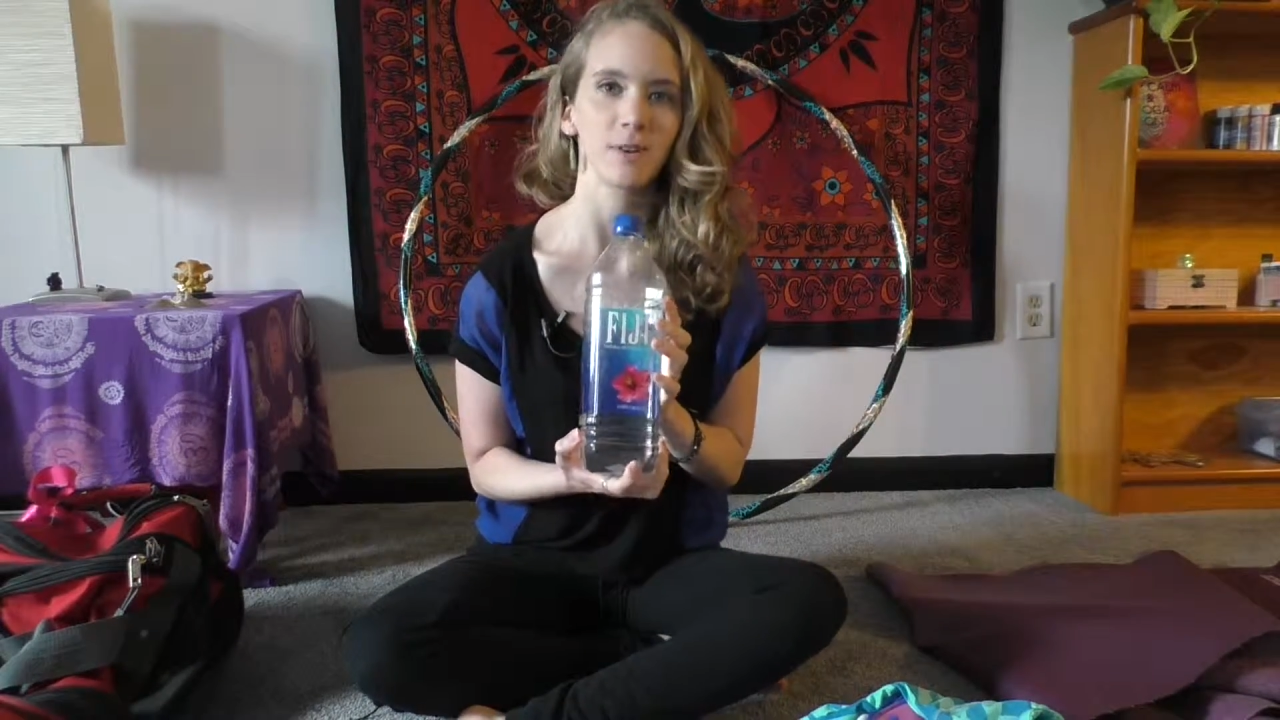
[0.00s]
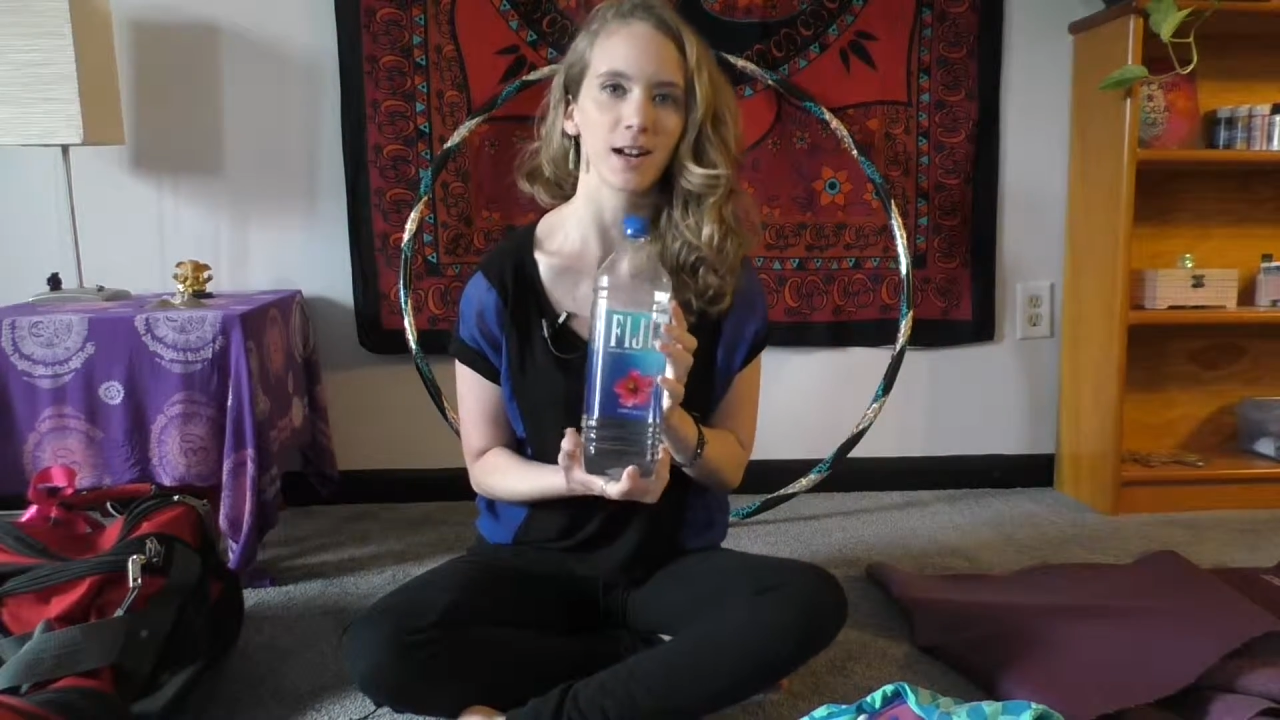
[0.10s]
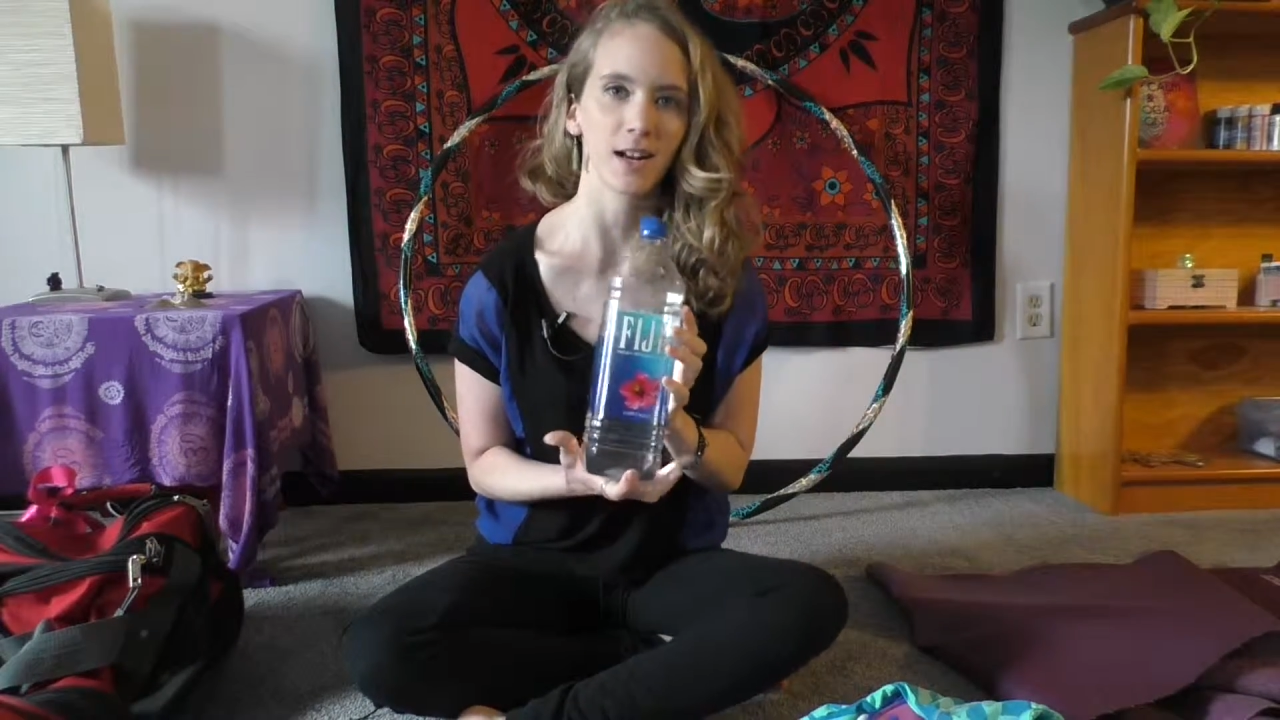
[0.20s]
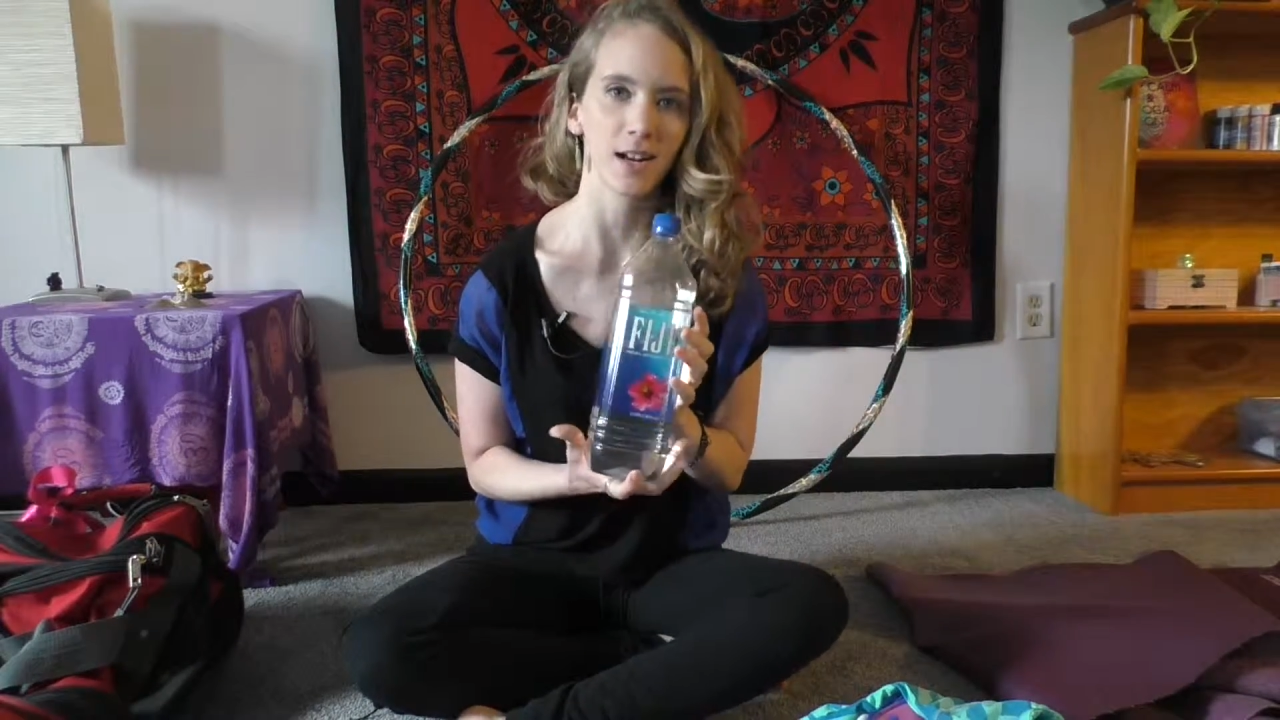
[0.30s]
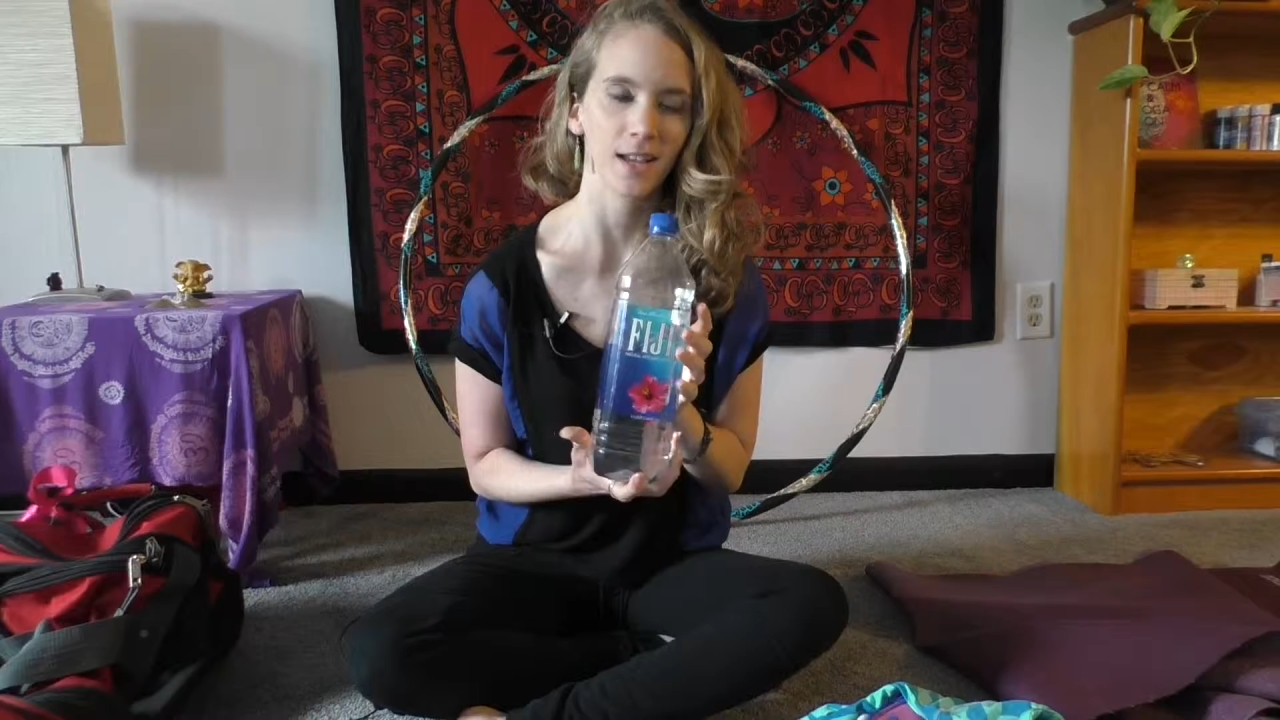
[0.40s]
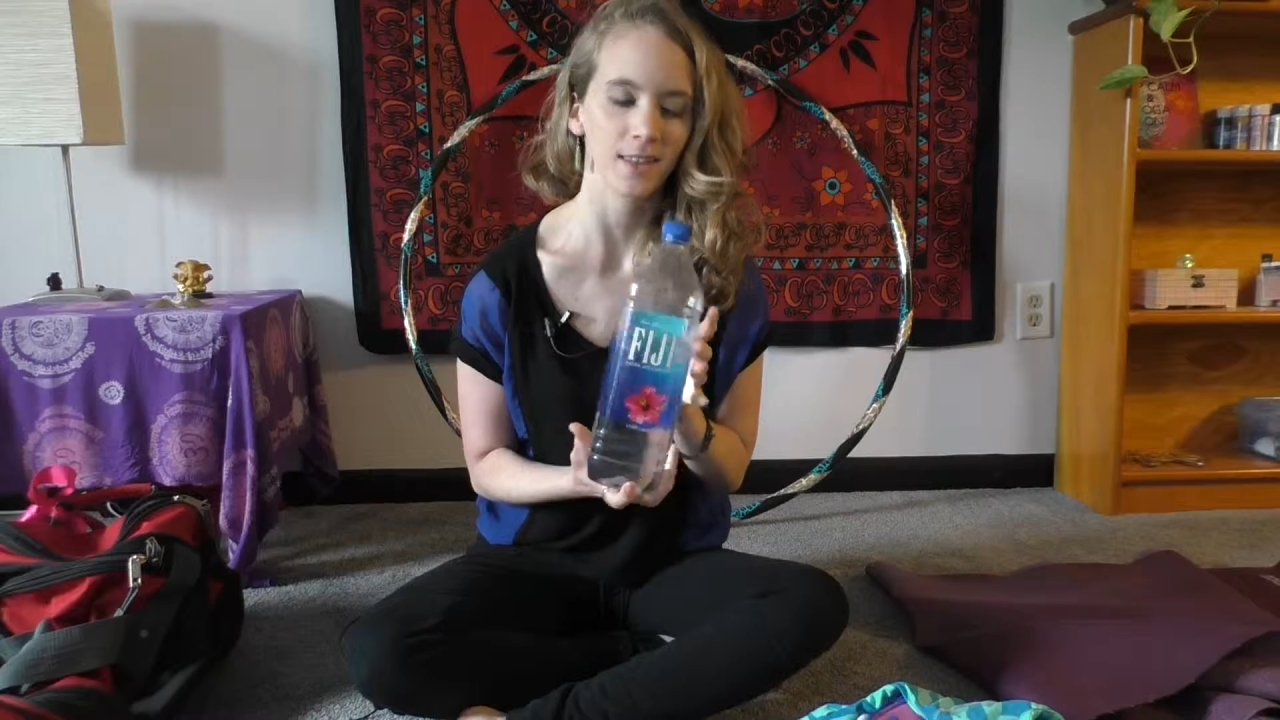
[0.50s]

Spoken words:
water.